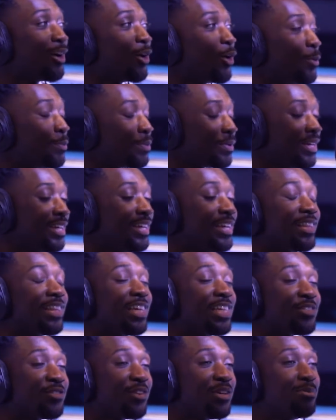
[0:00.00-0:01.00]
and I hope
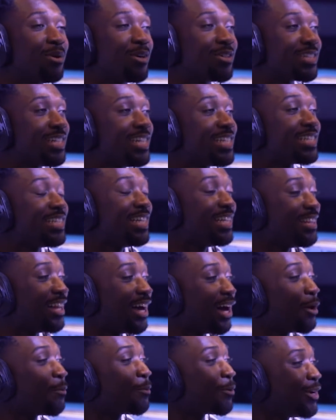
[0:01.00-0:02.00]
there's females listening
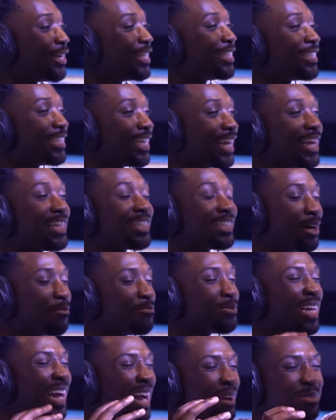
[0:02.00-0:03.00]
that appreciate.
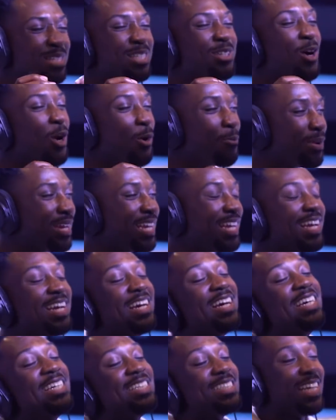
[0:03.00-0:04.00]
Sometimes it's got to be
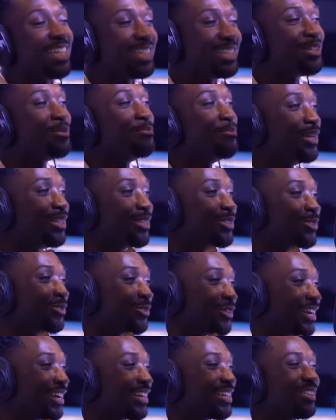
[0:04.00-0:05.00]

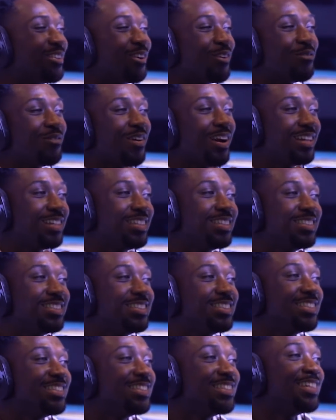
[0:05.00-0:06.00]
sentimental. Yeah, but some girls just
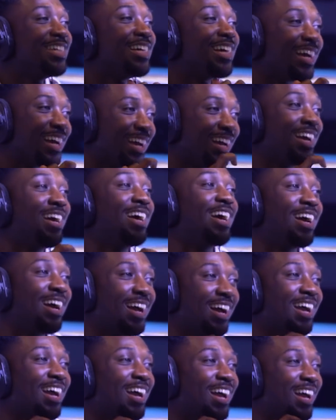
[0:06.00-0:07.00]
want you to spend and splash
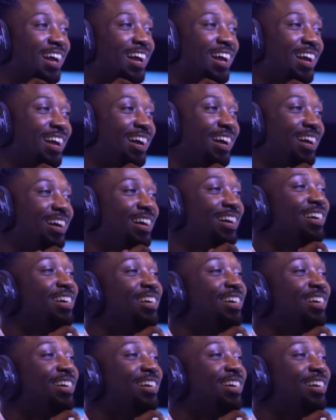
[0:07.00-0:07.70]
money on them. It like